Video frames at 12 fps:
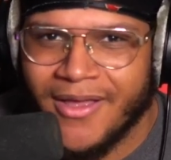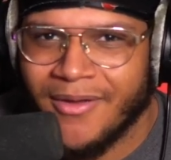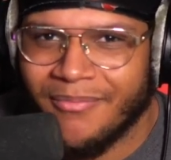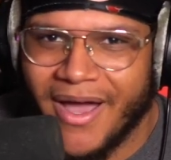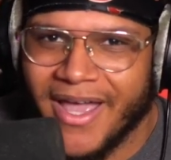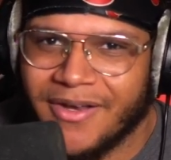
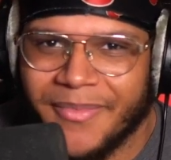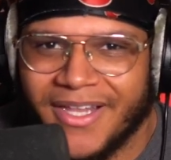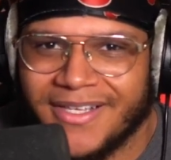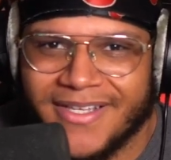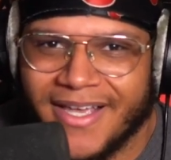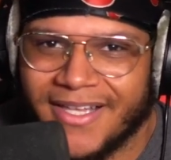my anime
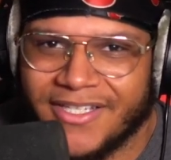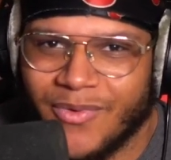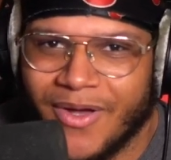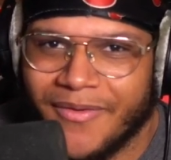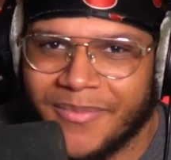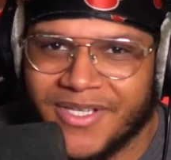list. I had like
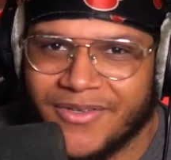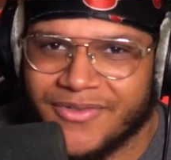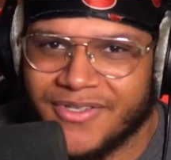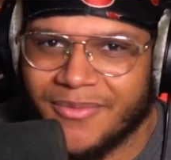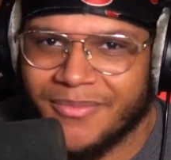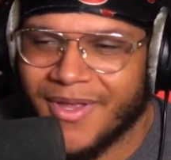12 episodes or
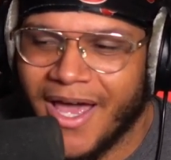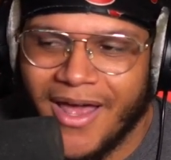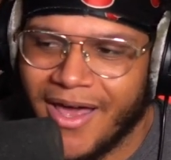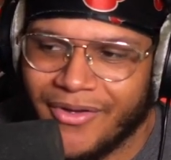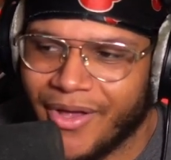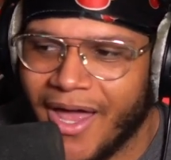something.
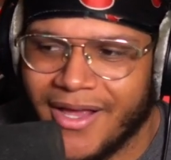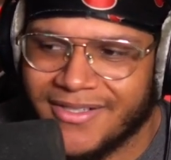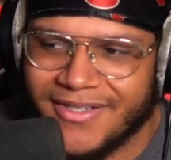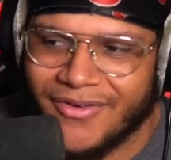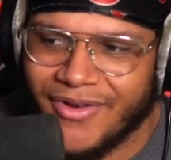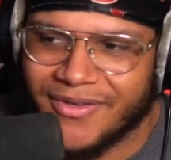I
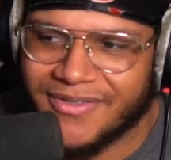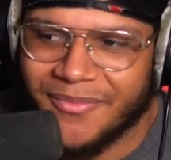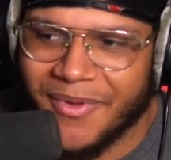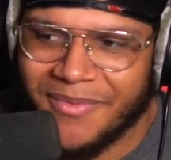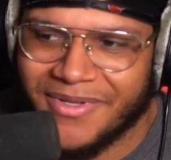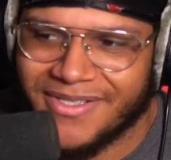actually don't know, so
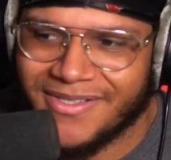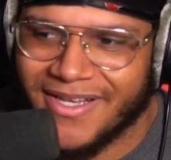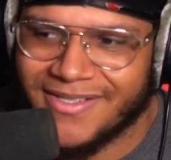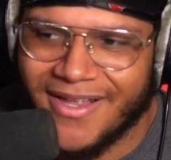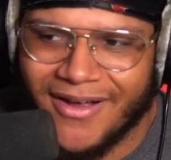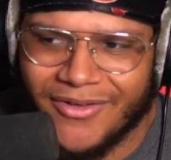maybe this
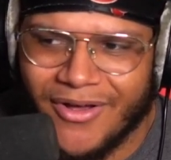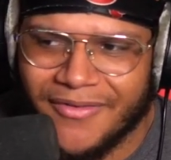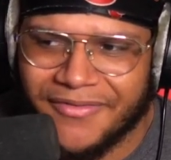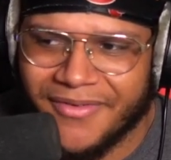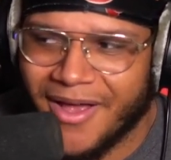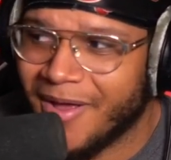gets knocked off.
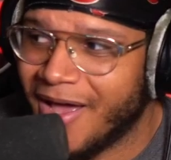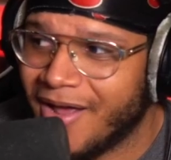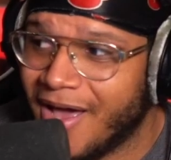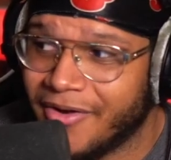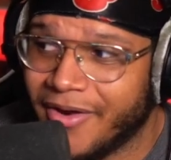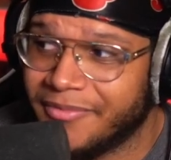
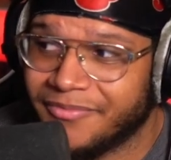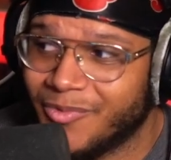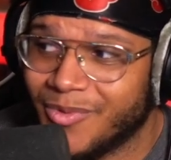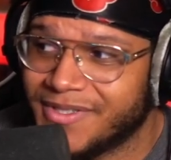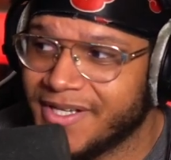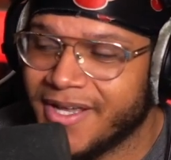I don't know,
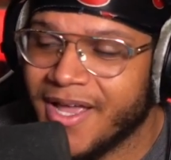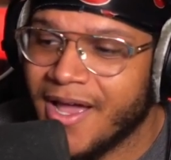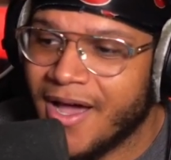we'll see.